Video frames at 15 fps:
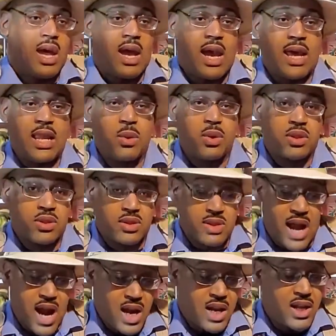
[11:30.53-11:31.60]
and it was
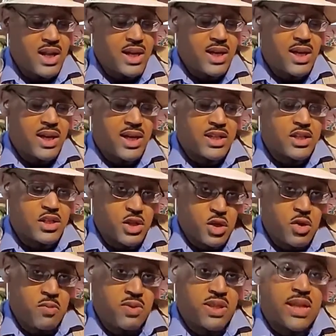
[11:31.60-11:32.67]
entirely
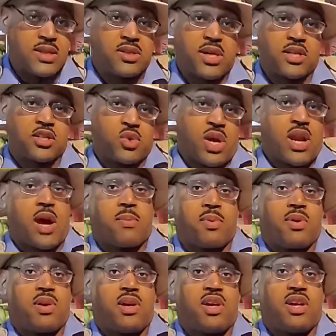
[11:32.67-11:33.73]
assumed that they stuck straight up.
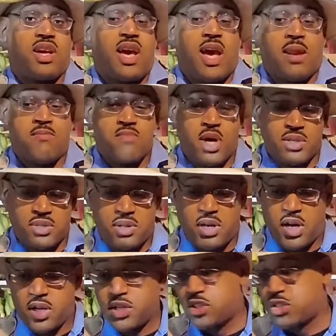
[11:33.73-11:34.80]
And most of the early